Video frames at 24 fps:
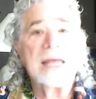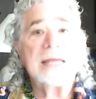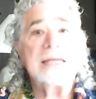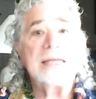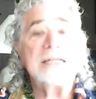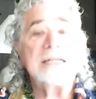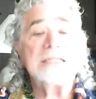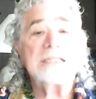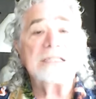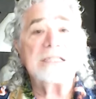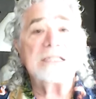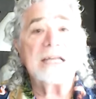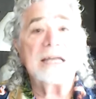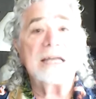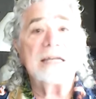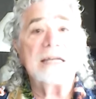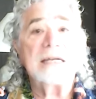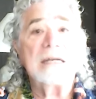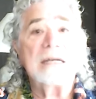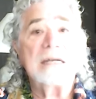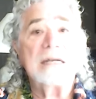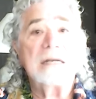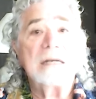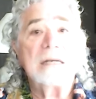And he
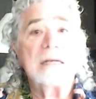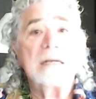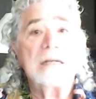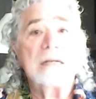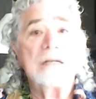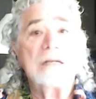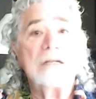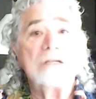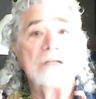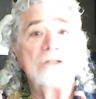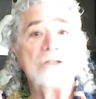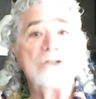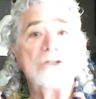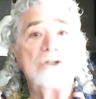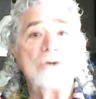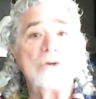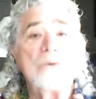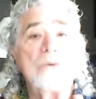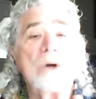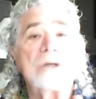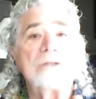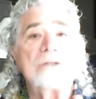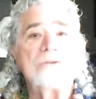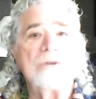said,
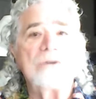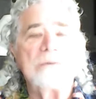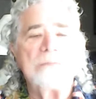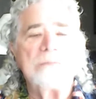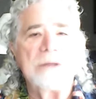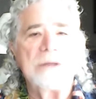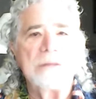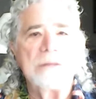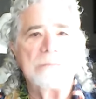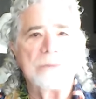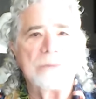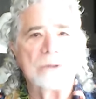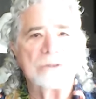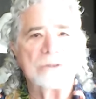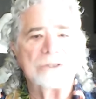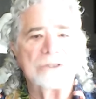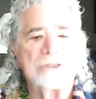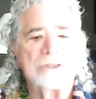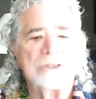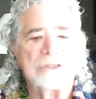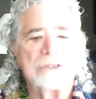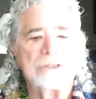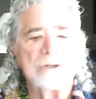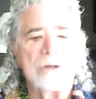200 people
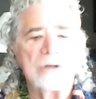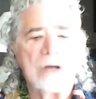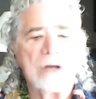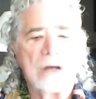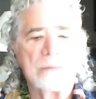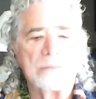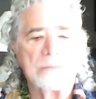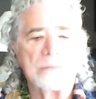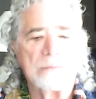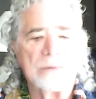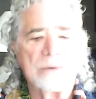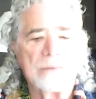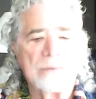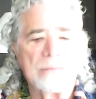stood up.